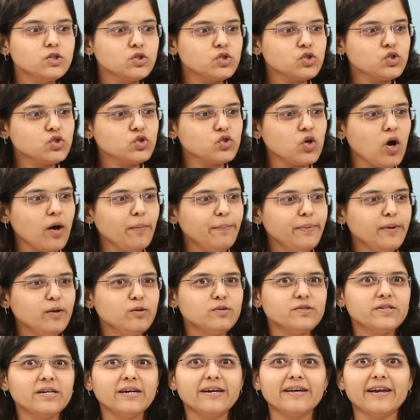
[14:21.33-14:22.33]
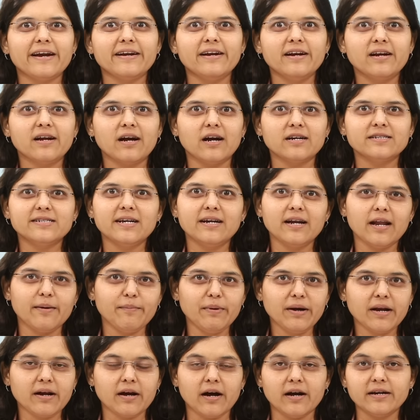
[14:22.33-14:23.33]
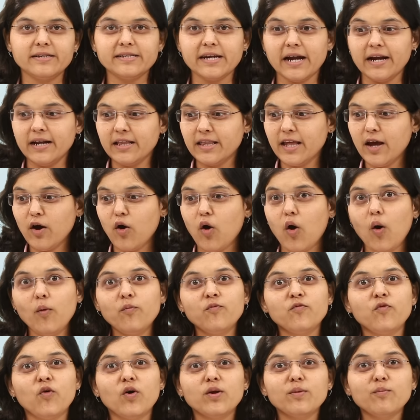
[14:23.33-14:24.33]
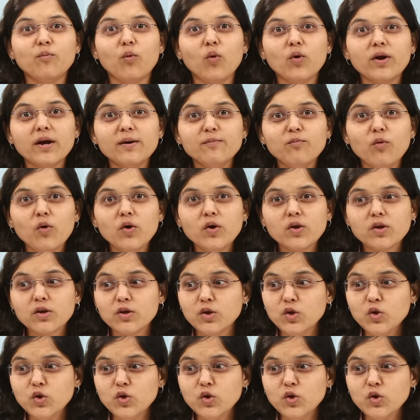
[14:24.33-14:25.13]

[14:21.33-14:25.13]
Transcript: stop using credit cards and debit cards and they opt for more and more